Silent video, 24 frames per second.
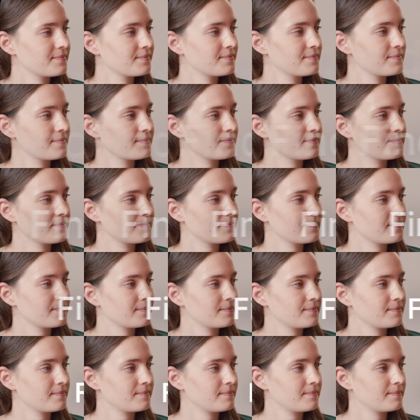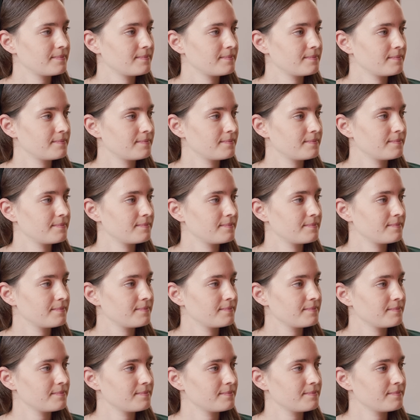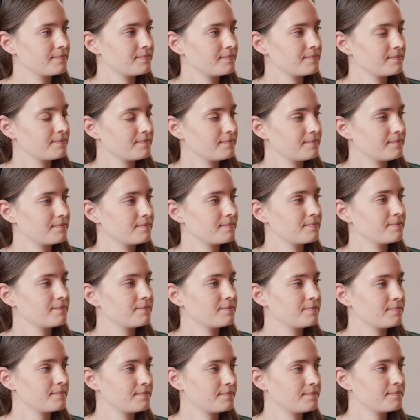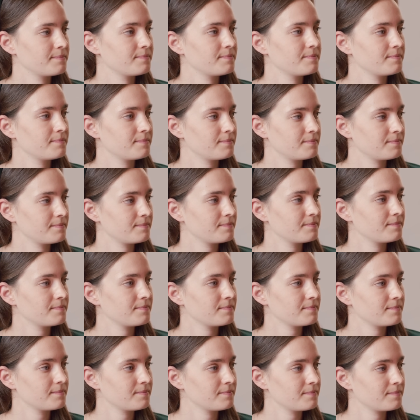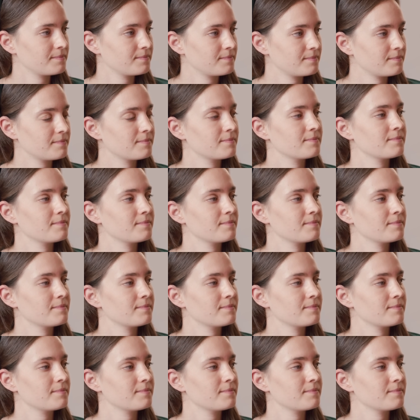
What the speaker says: [no speech]